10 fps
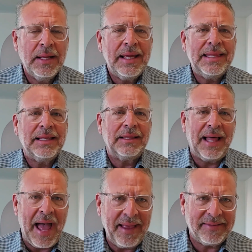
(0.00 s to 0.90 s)
And the
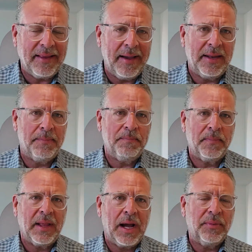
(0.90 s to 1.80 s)
last item
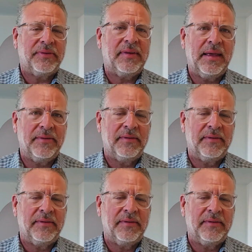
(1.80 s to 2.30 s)
I would say is